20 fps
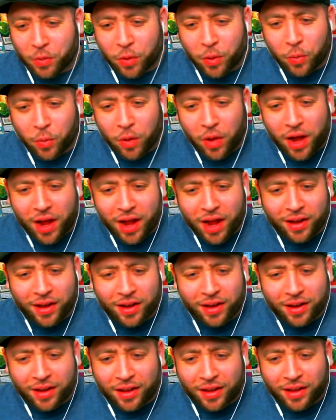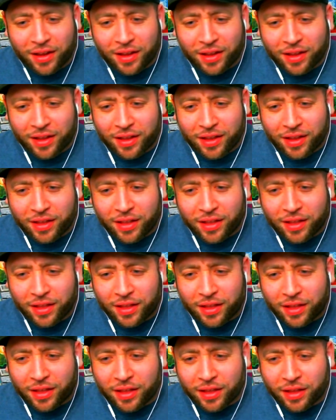Wait, what? Nowadays.
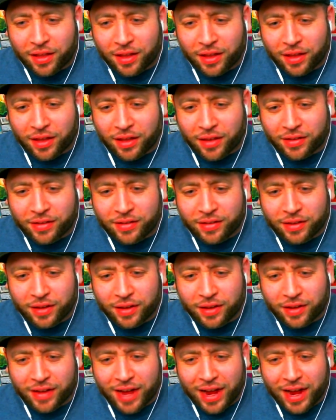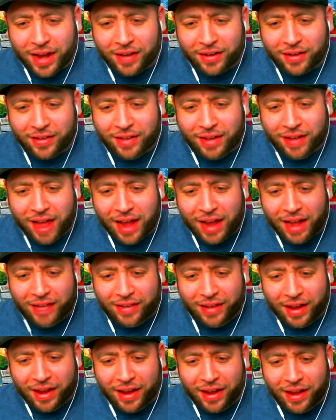Is, is that
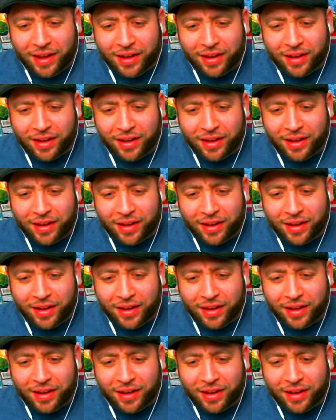Daddy?